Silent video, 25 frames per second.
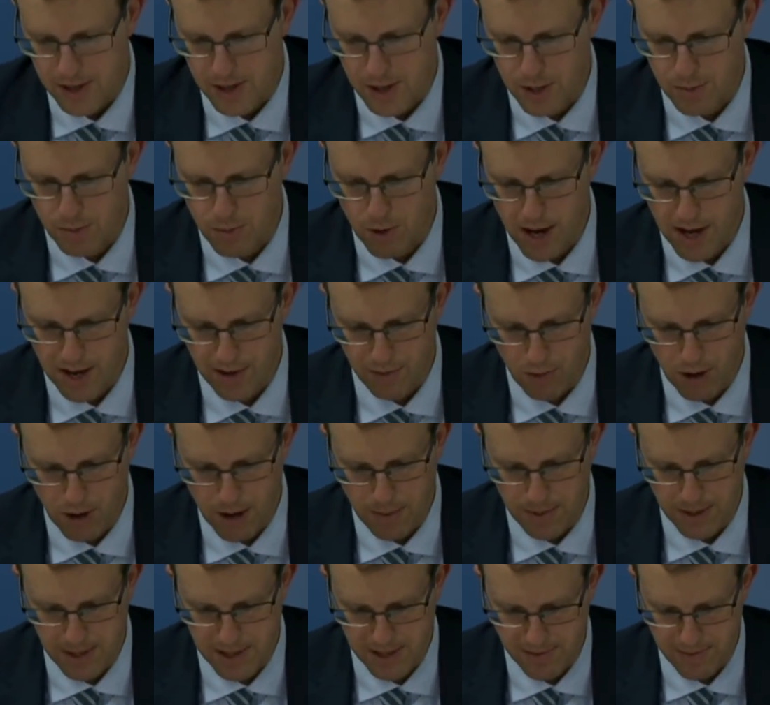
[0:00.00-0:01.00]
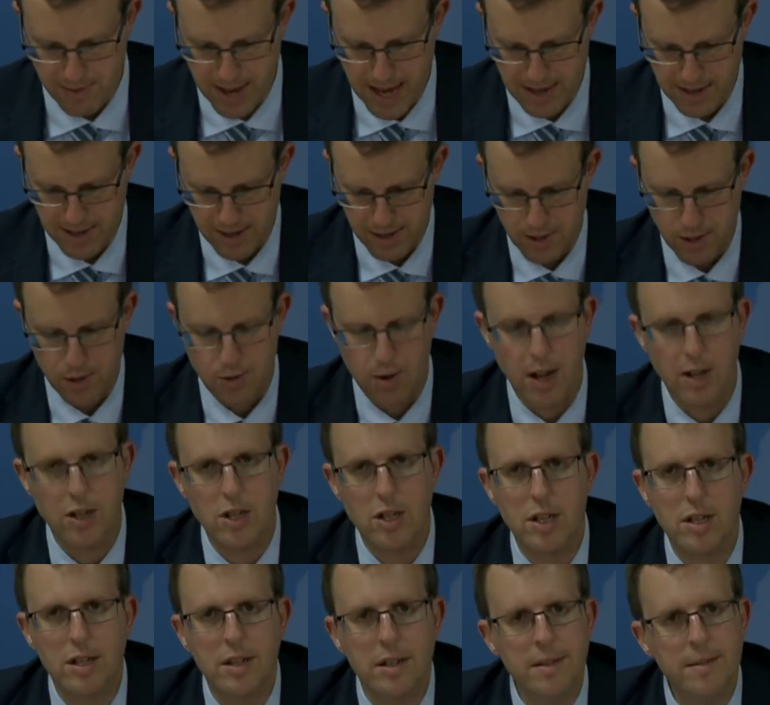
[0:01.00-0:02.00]
the spread of weapons of mass
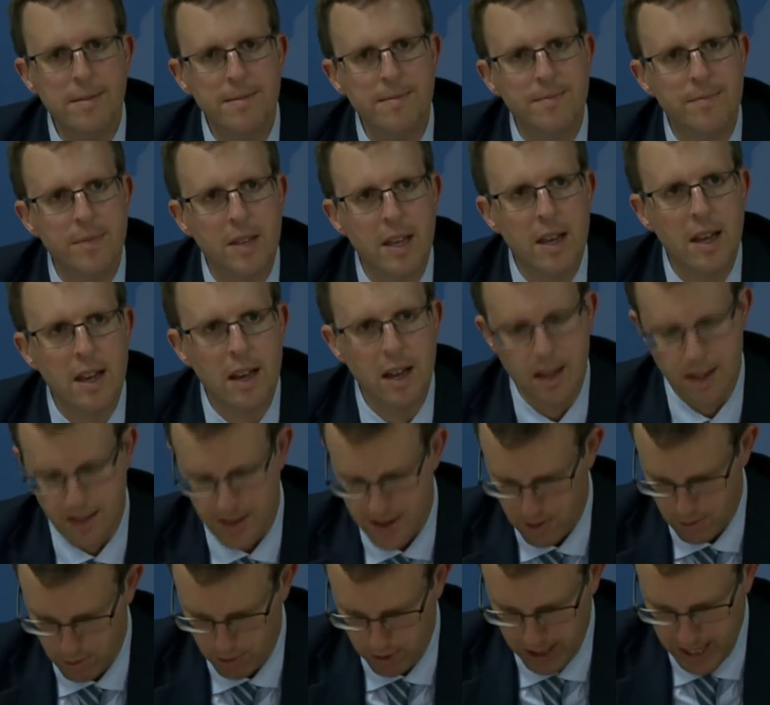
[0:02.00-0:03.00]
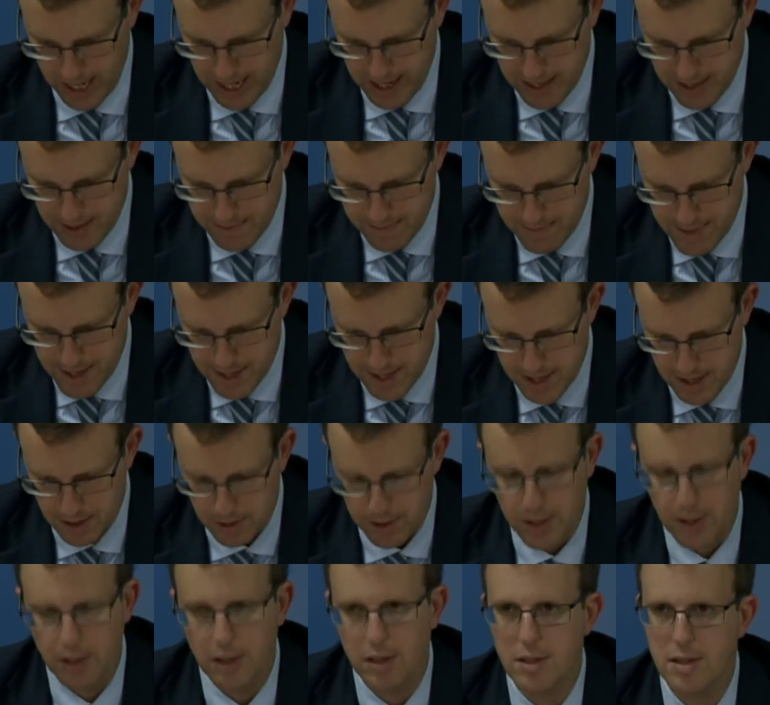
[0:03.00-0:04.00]
destruction, their related
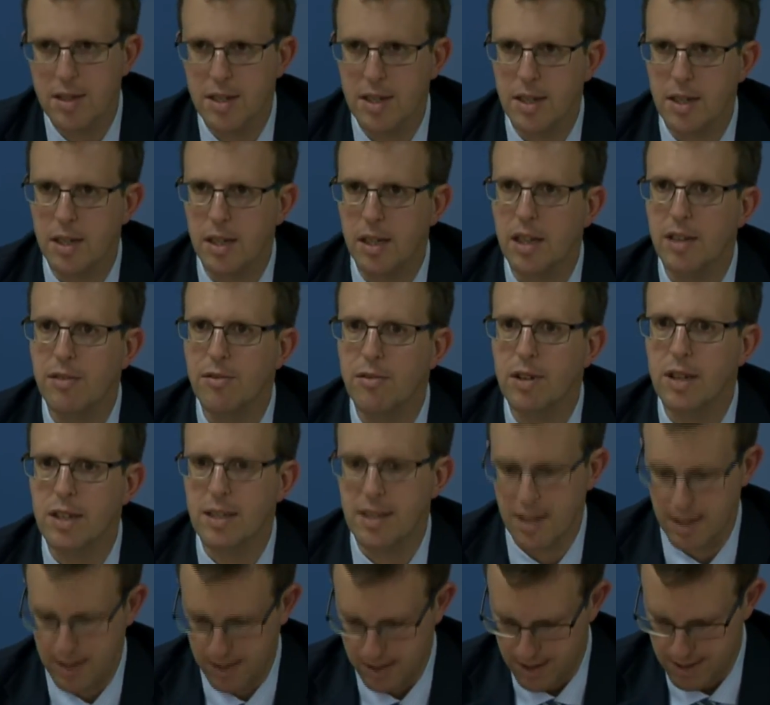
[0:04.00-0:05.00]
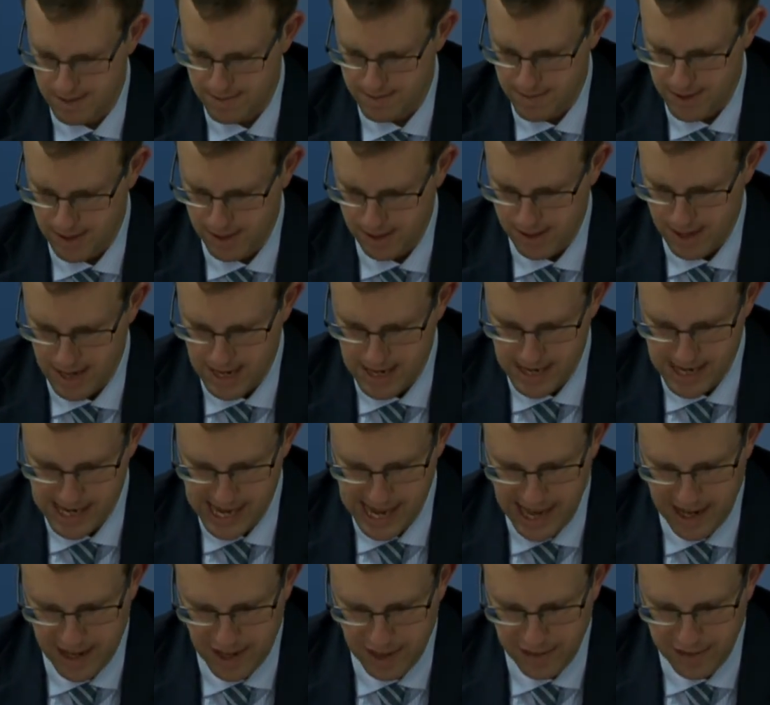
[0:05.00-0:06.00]
materials and delivery systems,
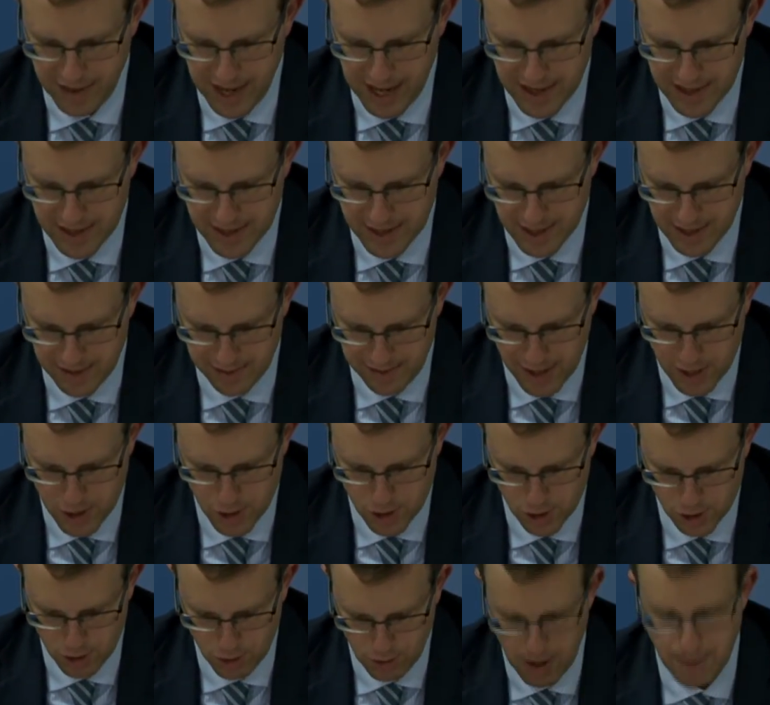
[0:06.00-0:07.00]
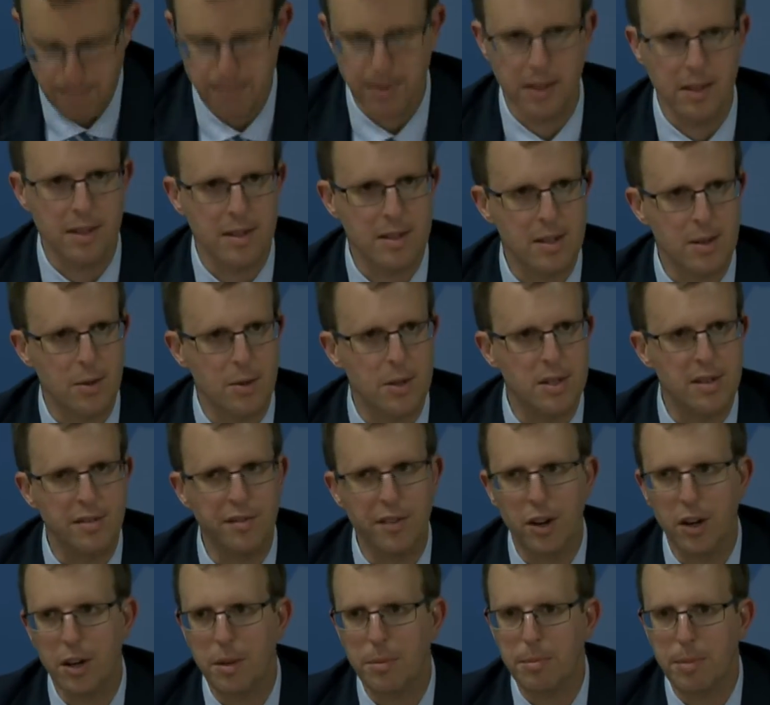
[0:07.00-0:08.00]
and advanced conventional weapons. So it's a
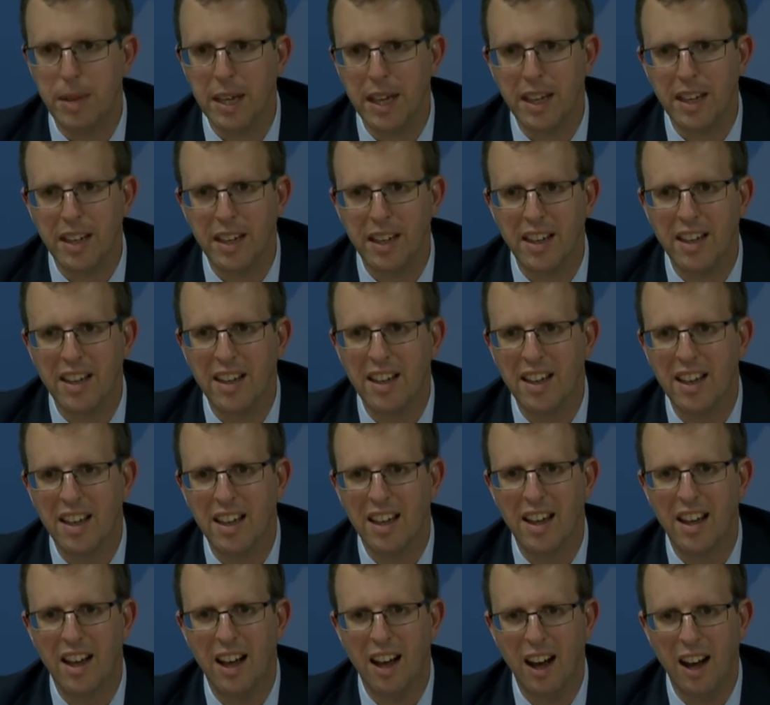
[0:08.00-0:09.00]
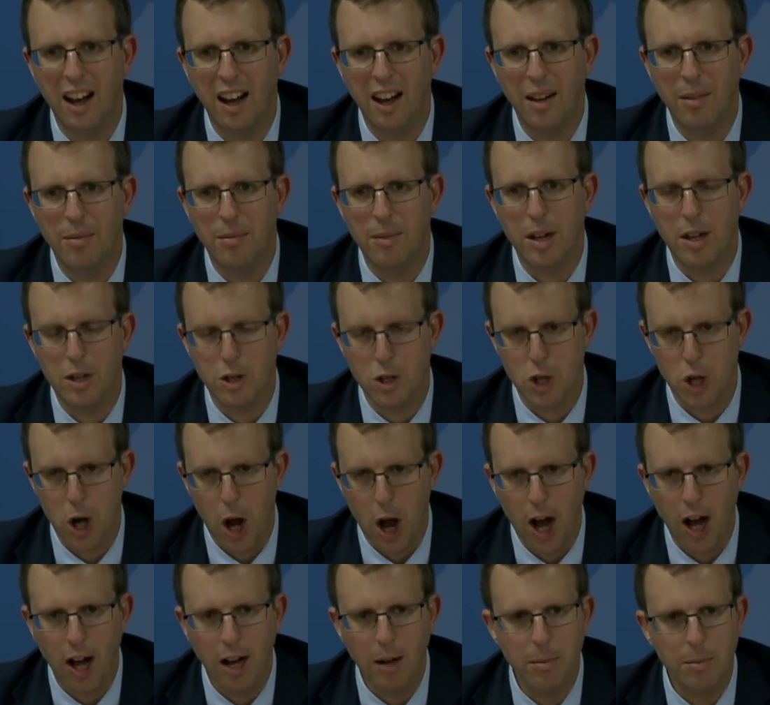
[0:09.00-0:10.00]
very big um,
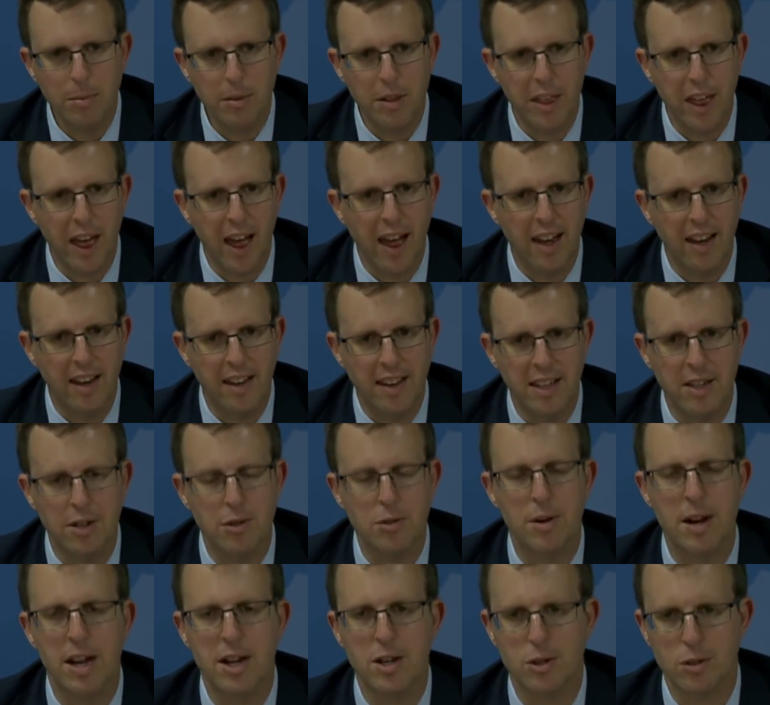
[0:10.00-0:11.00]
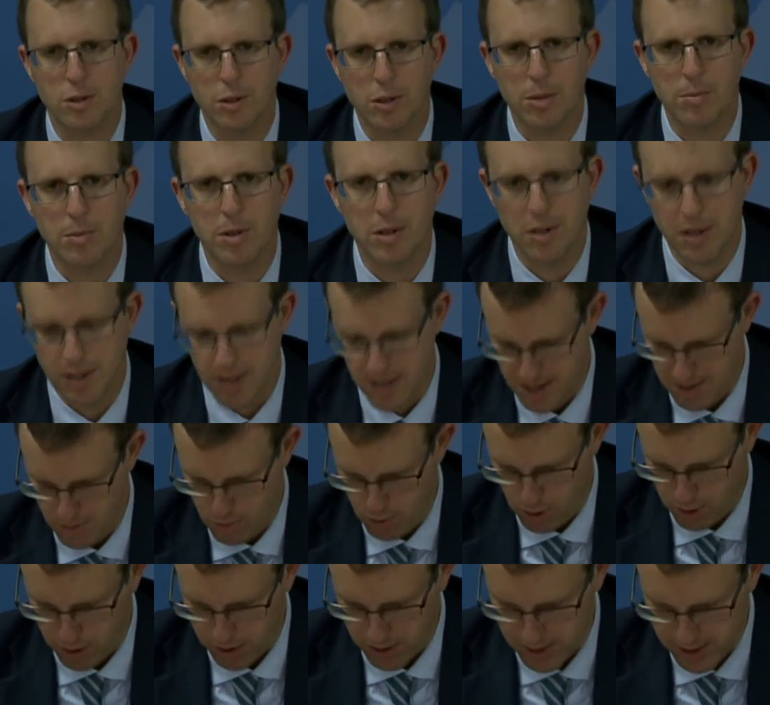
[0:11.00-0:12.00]
job that the international community
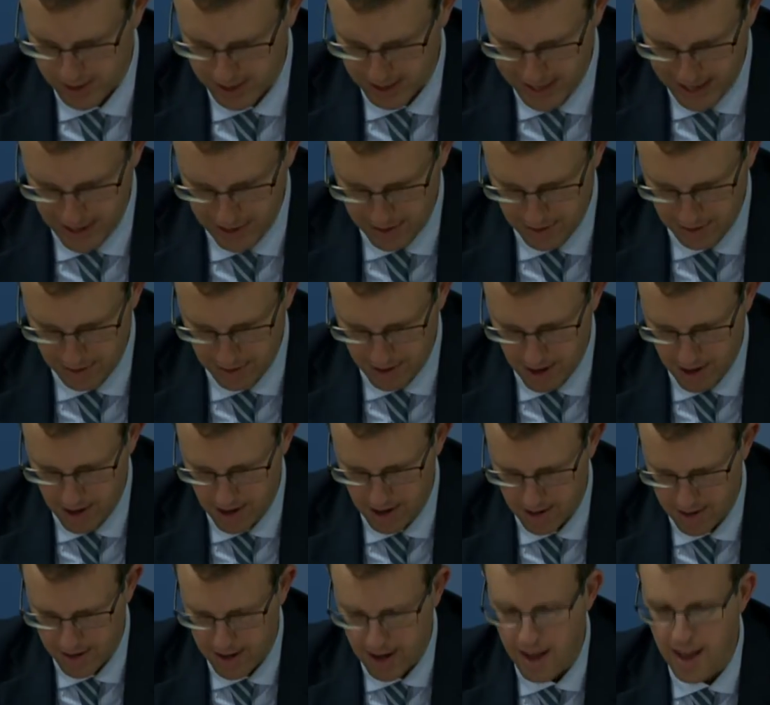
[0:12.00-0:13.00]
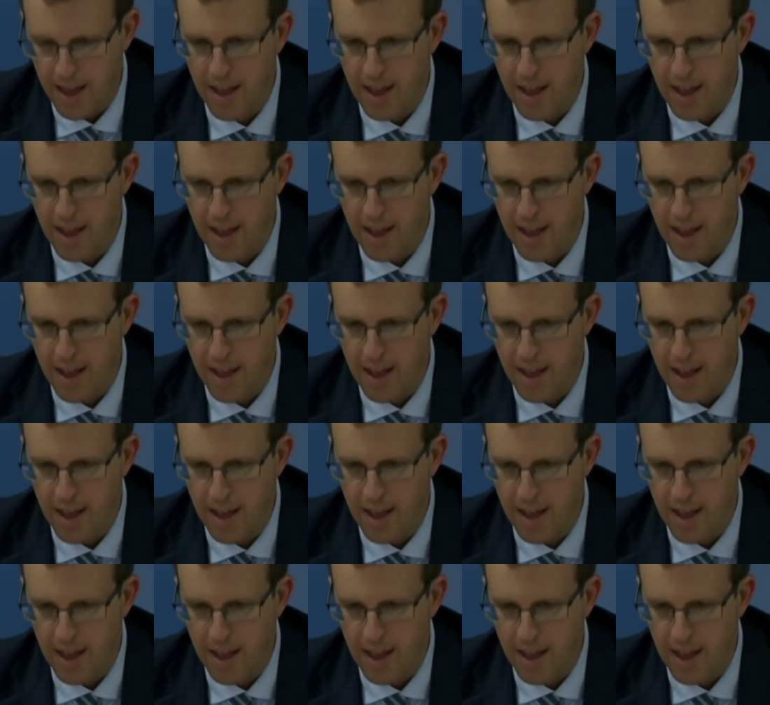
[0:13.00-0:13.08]
works together on.